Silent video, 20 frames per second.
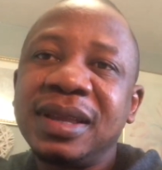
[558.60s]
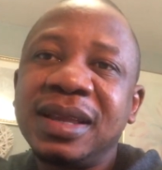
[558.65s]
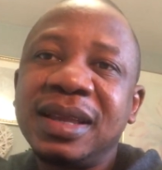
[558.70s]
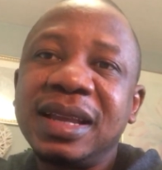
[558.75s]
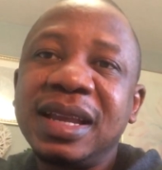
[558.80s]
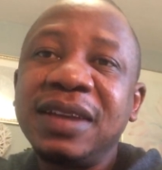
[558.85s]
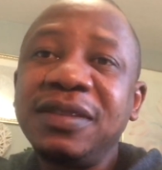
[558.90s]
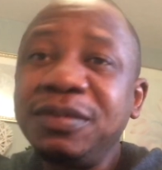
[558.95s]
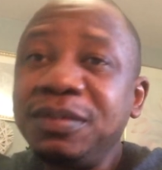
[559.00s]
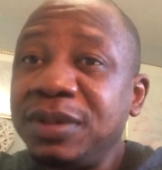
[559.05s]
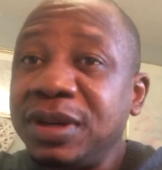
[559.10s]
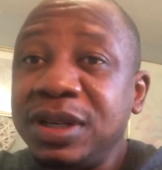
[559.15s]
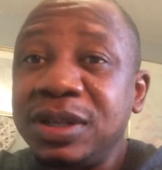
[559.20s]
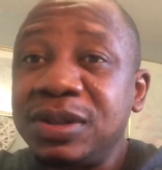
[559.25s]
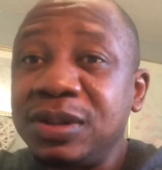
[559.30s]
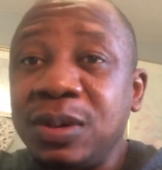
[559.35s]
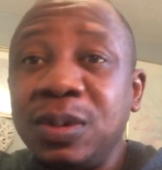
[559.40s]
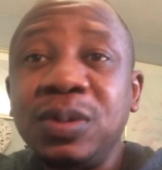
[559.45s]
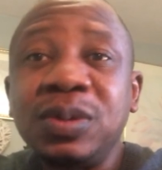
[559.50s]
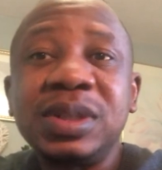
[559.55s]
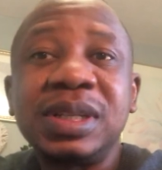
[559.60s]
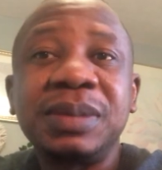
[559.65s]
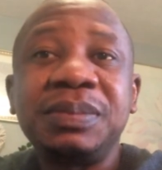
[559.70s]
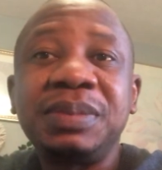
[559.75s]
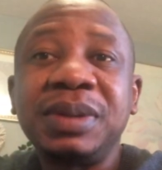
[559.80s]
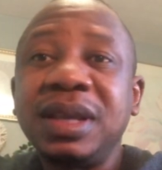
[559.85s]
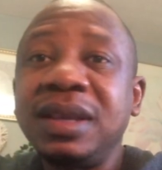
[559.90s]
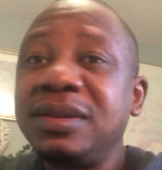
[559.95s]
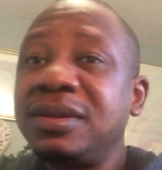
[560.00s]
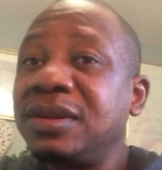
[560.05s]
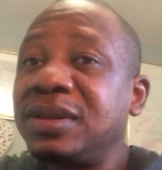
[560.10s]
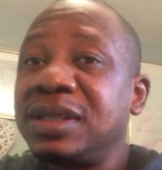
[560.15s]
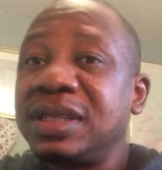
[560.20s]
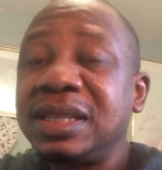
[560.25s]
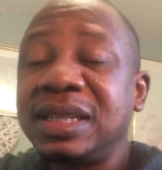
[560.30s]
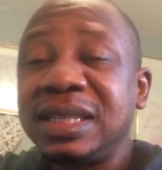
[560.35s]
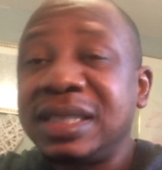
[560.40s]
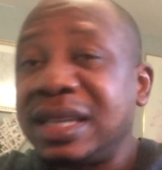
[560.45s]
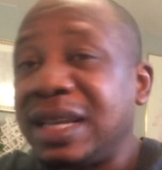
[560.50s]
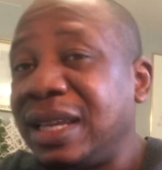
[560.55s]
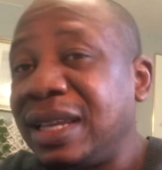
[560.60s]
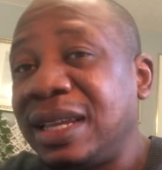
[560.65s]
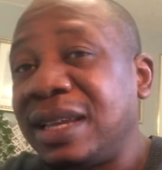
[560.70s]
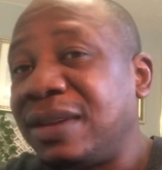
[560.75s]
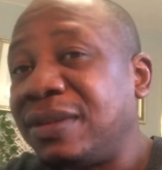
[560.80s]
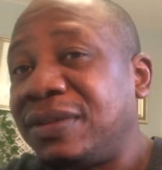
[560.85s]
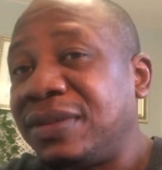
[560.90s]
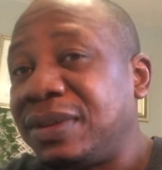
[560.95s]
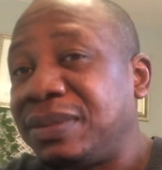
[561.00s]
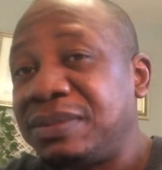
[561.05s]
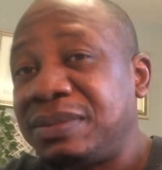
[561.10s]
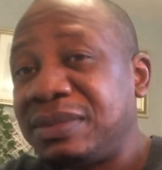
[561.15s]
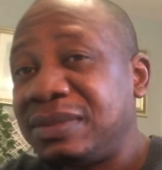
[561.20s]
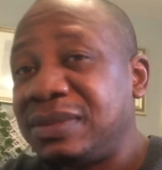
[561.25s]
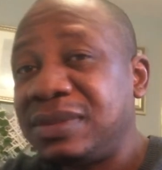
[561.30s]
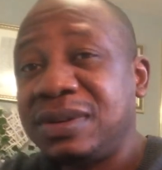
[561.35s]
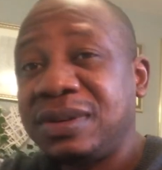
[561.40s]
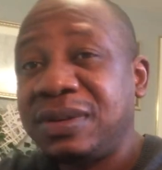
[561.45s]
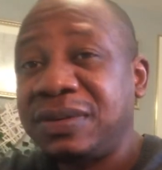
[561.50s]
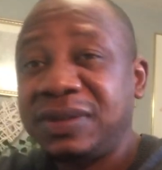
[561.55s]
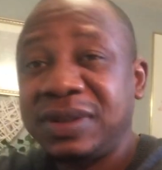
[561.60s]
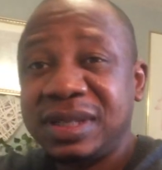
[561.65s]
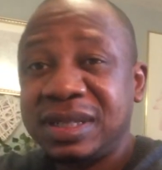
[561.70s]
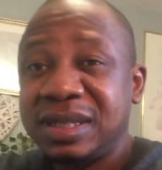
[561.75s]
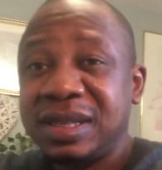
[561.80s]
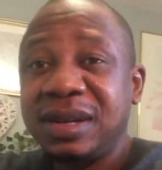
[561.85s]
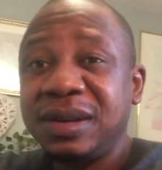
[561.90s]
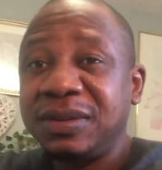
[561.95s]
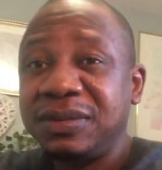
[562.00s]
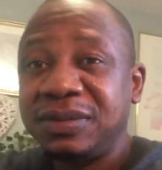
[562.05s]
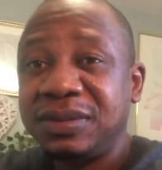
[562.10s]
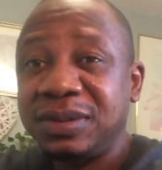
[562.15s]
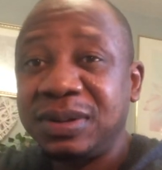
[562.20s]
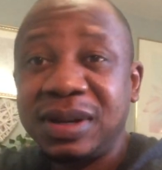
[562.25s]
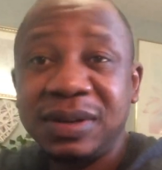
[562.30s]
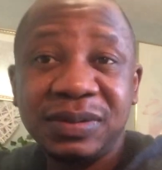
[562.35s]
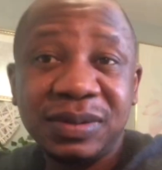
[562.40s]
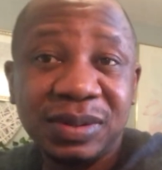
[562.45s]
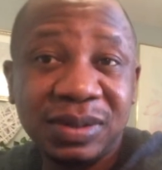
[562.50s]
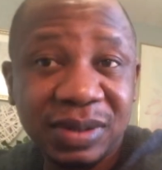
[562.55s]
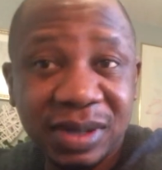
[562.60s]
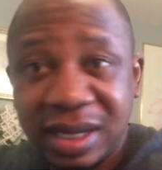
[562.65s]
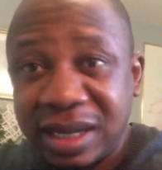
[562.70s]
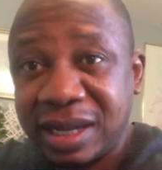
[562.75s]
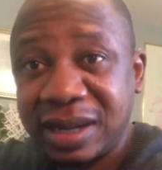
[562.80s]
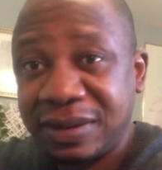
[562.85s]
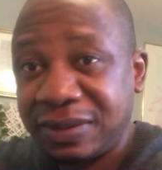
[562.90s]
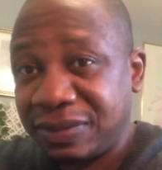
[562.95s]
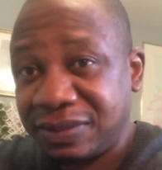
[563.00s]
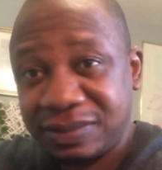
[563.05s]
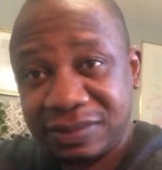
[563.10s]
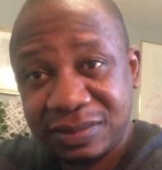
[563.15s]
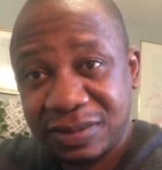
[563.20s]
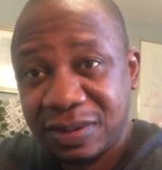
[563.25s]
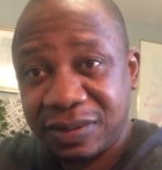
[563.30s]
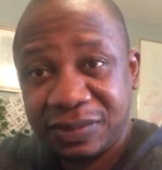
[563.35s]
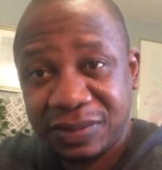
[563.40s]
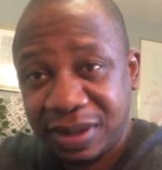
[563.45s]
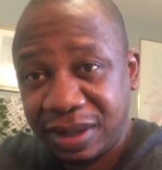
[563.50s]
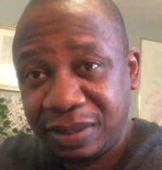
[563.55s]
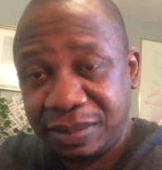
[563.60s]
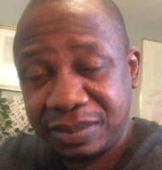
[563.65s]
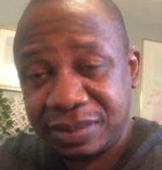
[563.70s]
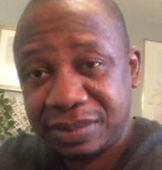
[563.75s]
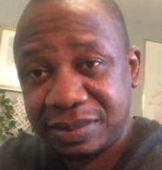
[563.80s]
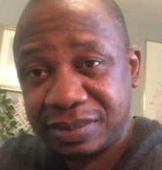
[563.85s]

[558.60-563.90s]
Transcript: Everybody knows a pig doesn't take care of itself. You have to take care of him.